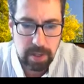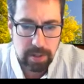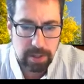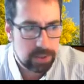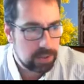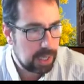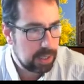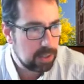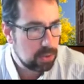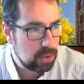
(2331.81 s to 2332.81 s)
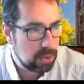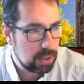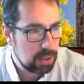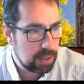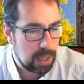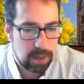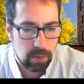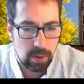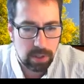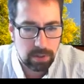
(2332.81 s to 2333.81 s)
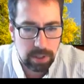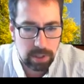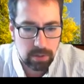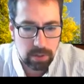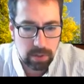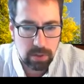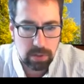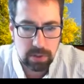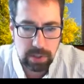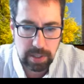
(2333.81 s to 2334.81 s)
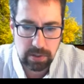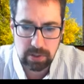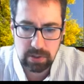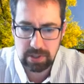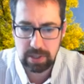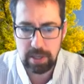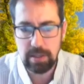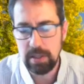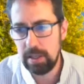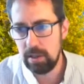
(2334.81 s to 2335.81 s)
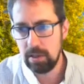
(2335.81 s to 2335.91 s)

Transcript: The second circuit that I want to introduce is slightly